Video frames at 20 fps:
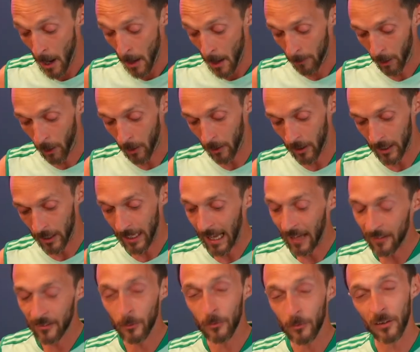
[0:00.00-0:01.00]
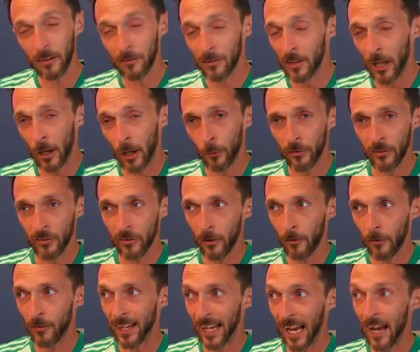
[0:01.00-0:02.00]
But like, as I was leaving the house and
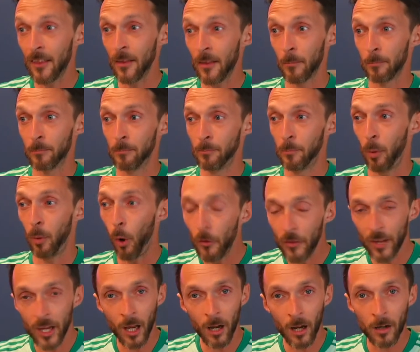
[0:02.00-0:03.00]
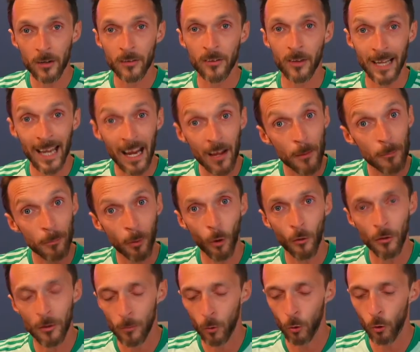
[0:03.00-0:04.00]
stuff, the guy that bought the card, the guy that bought
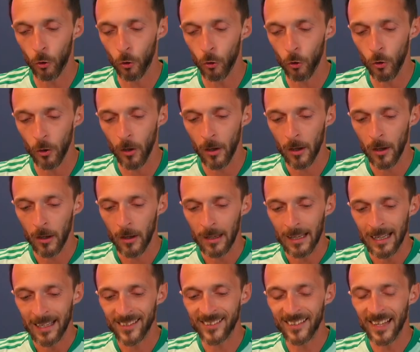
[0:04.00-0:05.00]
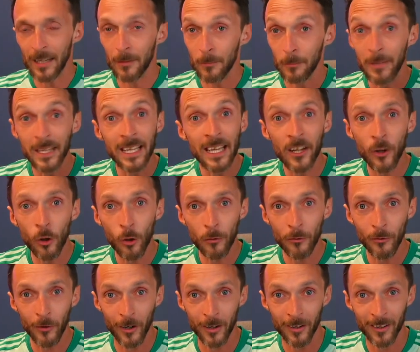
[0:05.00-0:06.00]
the Mulgrew, sent me an
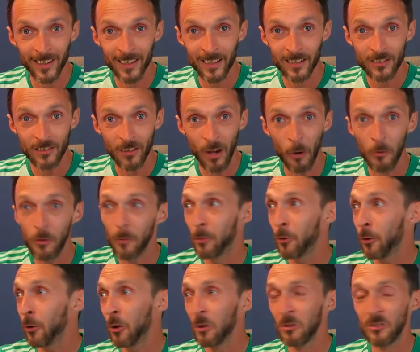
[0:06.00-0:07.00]
offer out the blue.